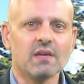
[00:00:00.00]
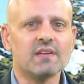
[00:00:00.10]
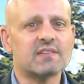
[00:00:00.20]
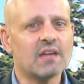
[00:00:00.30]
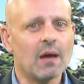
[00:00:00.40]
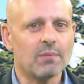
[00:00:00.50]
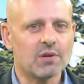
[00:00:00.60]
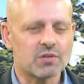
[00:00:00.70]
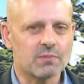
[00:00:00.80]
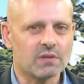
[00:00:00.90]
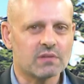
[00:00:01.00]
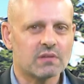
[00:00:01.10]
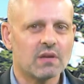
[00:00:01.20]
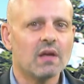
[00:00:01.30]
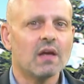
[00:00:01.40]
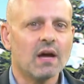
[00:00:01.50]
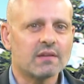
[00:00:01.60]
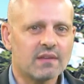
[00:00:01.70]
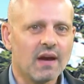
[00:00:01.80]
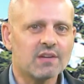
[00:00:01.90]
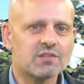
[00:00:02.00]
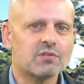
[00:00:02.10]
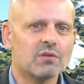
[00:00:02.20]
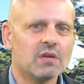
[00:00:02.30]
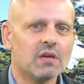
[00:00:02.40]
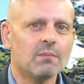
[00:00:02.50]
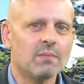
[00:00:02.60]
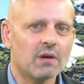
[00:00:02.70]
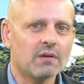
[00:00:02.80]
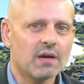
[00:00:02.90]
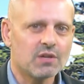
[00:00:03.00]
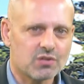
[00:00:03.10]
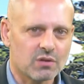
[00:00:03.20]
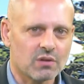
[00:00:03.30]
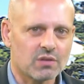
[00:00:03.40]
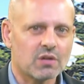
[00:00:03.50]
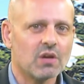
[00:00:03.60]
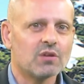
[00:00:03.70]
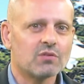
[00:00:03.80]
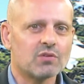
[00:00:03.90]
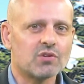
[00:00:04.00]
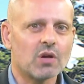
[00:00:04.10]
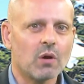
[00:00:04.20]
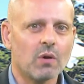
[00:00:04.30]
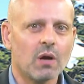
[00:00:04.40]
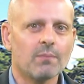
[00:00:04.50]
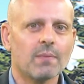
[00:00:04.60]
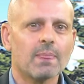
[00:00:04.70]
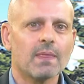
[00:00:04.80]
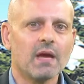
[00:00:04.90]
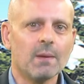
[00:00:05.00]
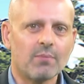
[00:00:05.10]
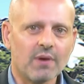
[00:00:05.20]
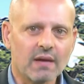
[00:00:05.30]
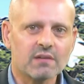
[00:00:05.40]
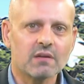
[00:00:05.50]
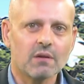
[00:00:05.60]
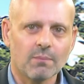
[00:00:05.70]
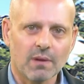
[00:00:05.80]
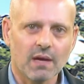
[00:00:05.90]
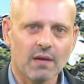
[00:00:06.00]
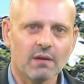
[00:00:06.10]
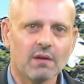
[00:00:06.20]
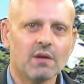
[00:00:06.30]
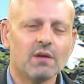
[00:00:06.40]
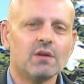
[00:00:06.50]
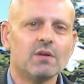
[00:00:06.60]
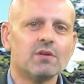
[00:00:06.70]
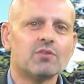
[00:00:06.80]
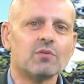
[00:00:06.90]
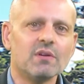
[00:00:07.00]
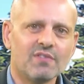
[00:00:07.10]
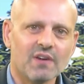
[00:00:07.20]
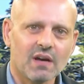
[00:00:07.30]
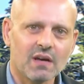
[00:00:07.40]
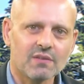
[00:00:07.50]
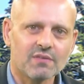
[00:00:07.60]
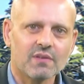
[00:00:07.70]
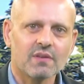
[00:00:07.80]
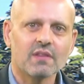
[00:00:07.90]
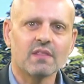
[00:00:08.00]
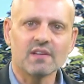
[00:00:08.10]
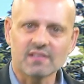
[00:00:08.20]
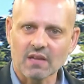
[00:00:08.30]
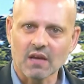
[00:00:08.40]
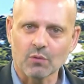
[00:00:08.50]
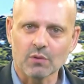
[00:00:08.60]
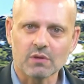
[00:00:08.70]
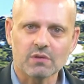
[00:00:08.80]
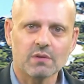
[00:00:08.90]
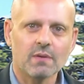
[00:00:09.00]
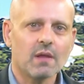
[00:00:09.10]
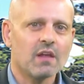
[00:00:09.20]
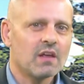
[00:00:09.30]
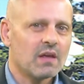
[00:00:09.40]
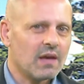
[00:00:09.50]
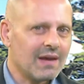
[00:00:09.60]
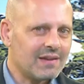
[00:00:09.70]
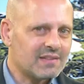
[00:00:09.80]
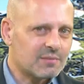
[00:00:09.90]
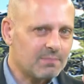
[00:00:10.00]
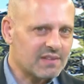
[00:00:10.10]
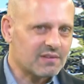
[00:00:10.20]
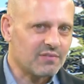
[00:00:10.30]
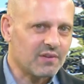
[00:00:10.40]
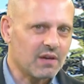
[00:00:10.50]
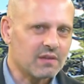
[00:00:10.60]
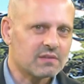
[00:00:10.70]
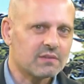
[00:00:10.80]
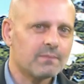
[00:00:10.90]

establishments attached to the Maronite Church to draw up a practical plan to revive this language. And it specifies